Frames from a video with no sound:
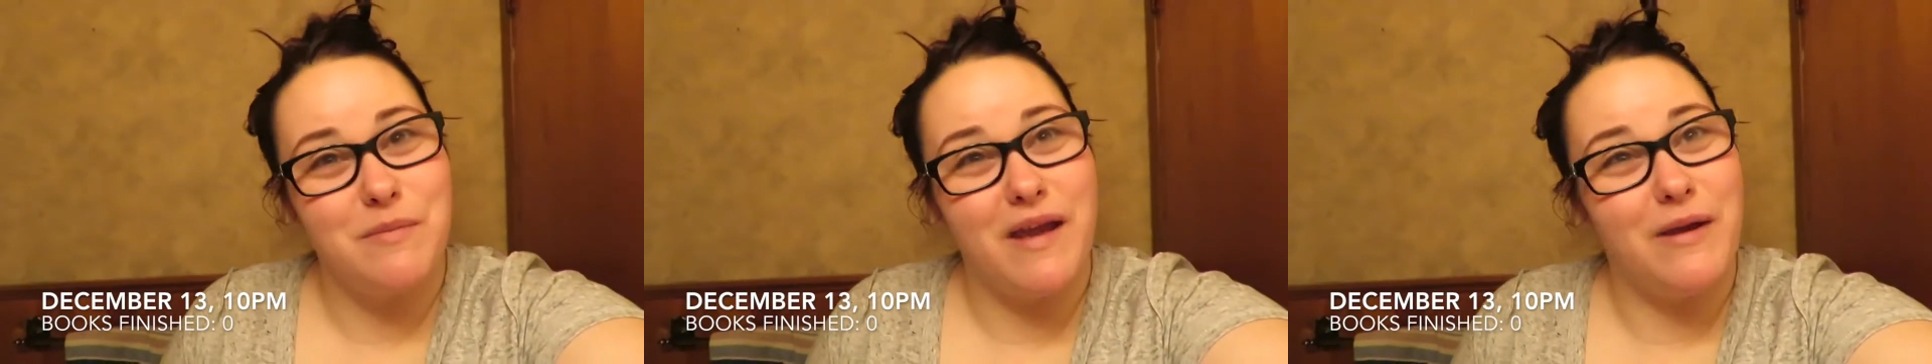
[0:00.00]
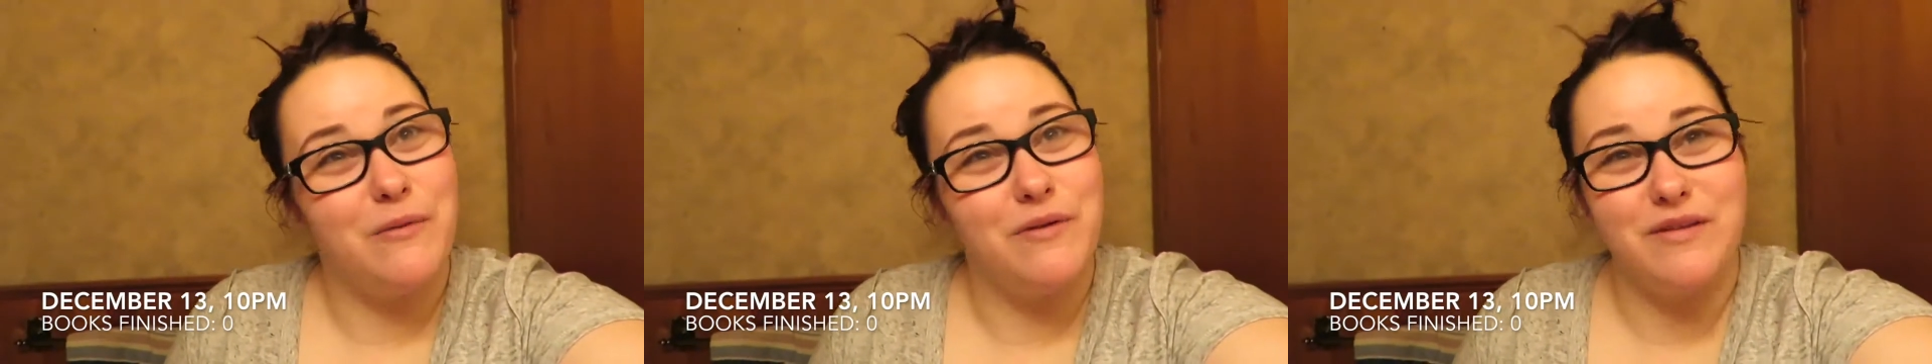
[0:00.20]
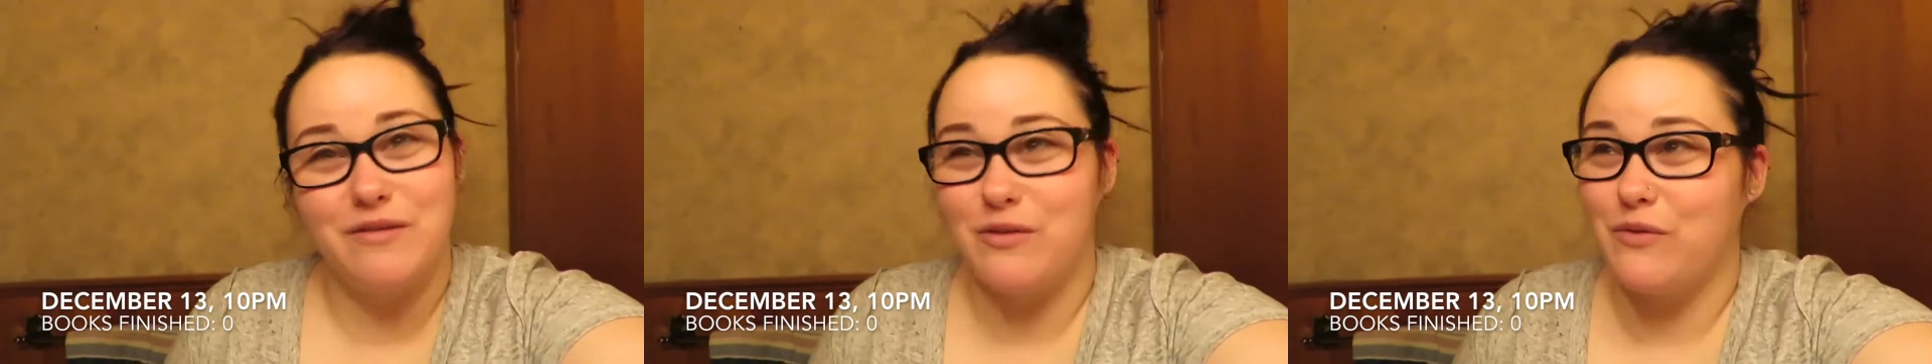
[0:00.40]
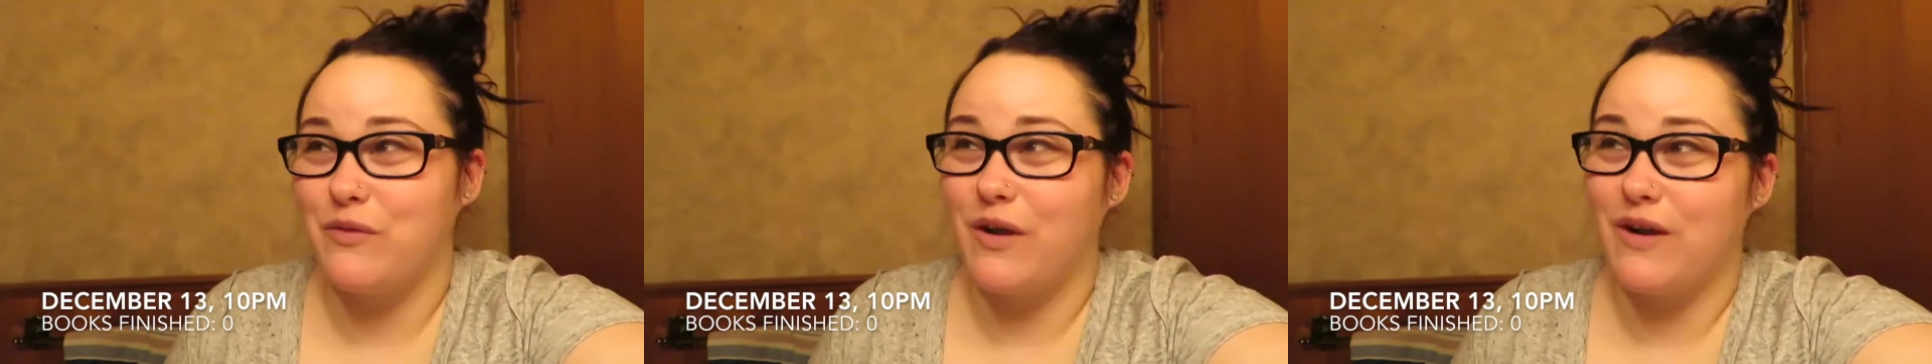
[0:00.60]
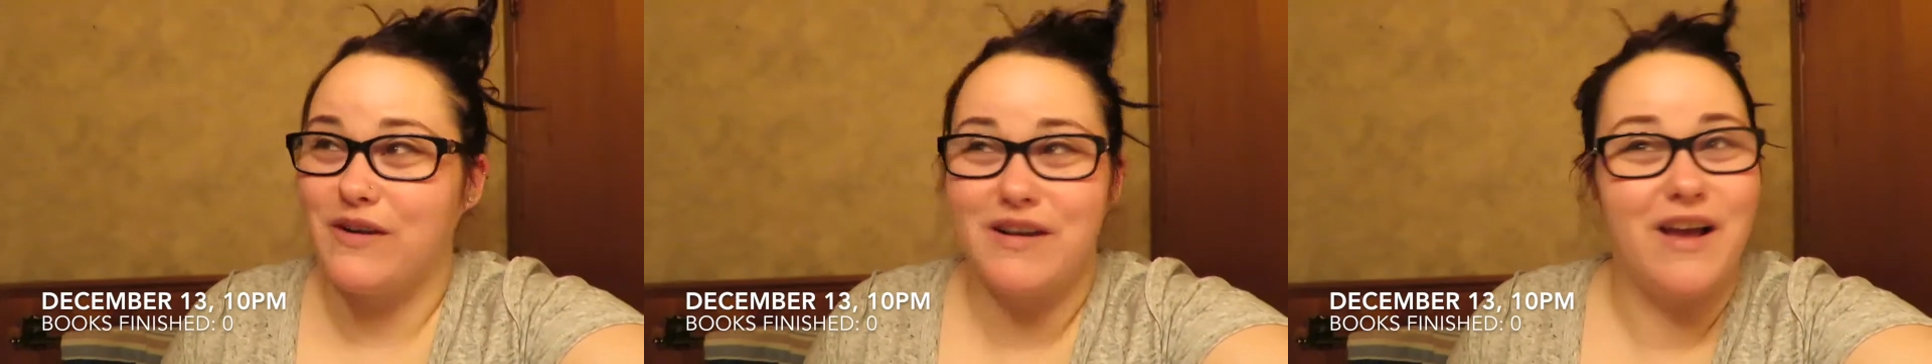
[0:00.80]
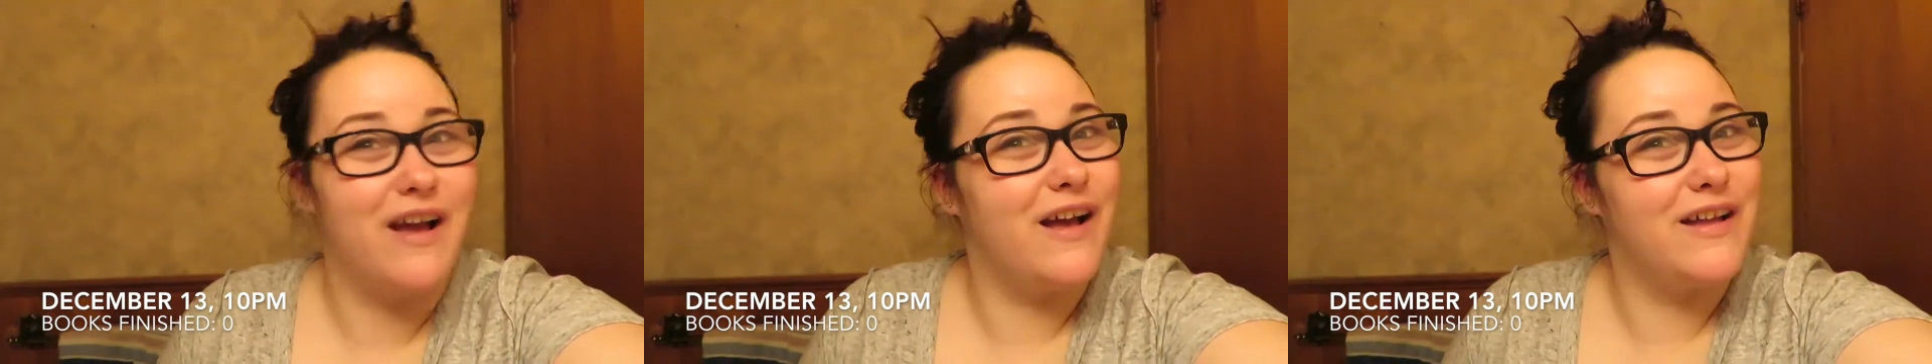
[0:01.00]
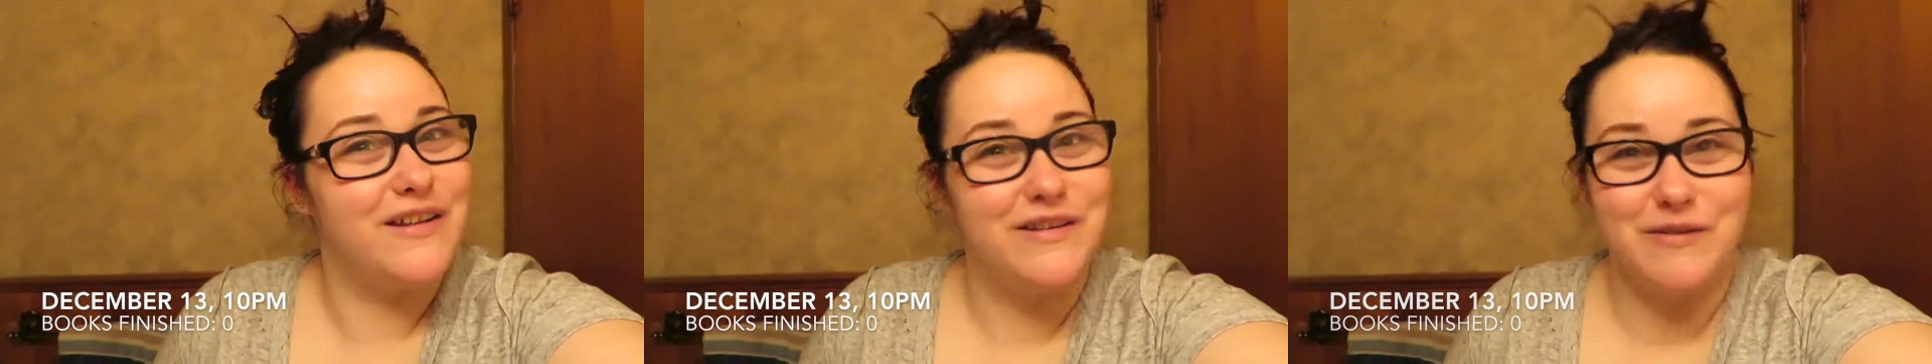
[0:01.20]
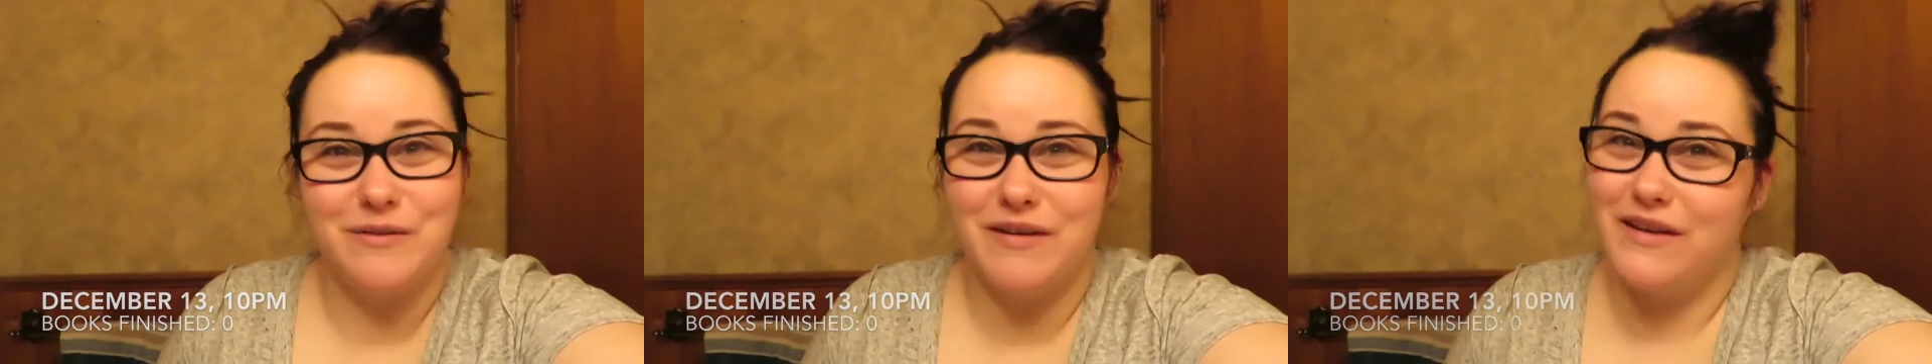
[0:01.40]
Penguin so far.
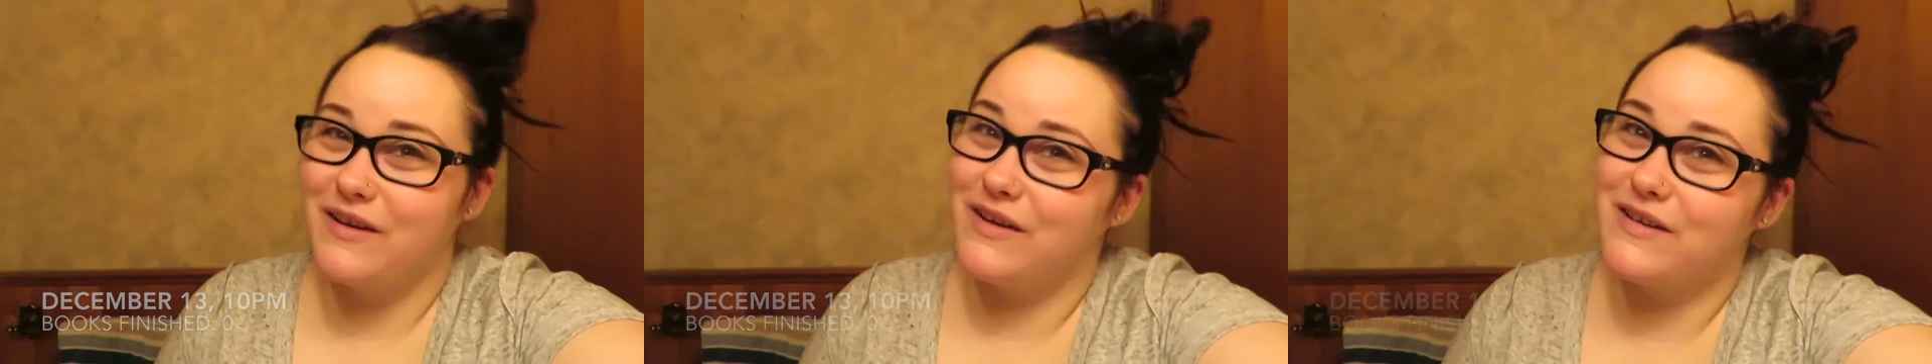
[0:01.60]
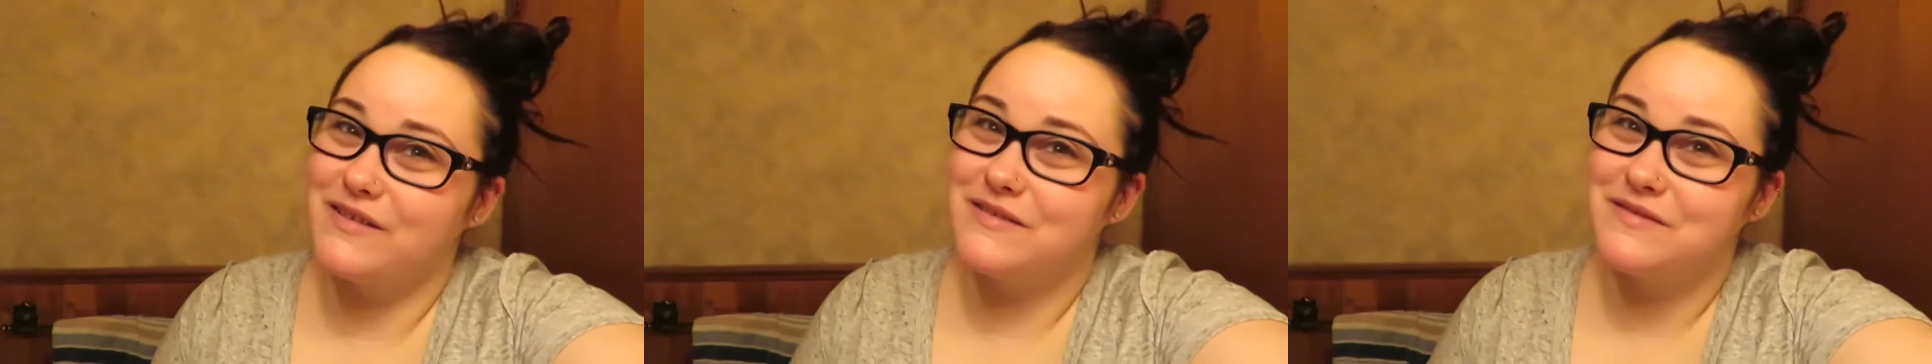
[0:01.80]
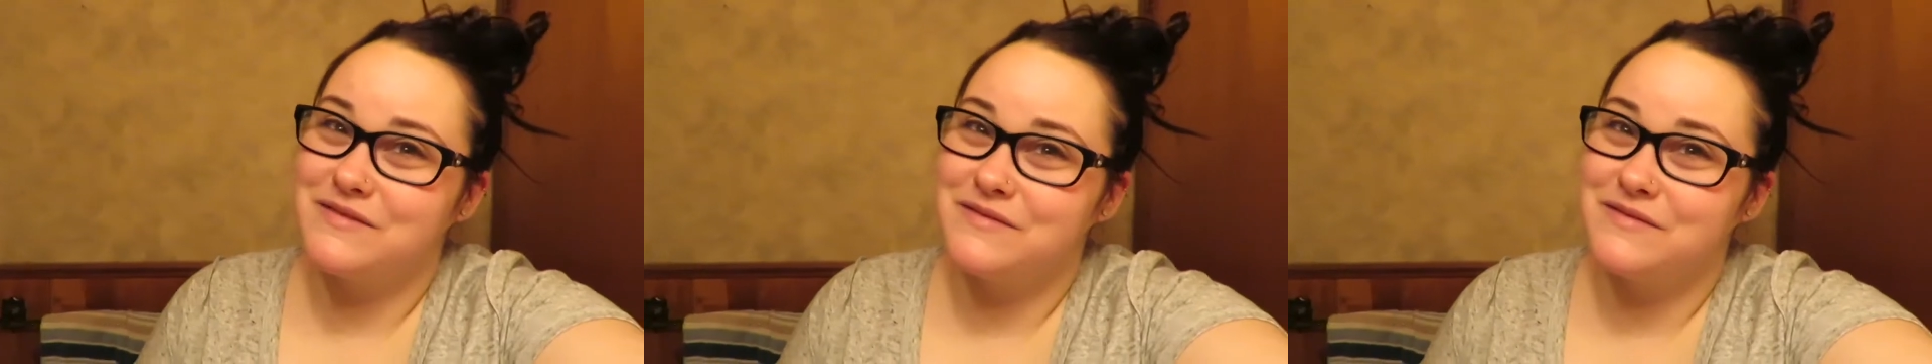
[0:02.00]
Not doing good.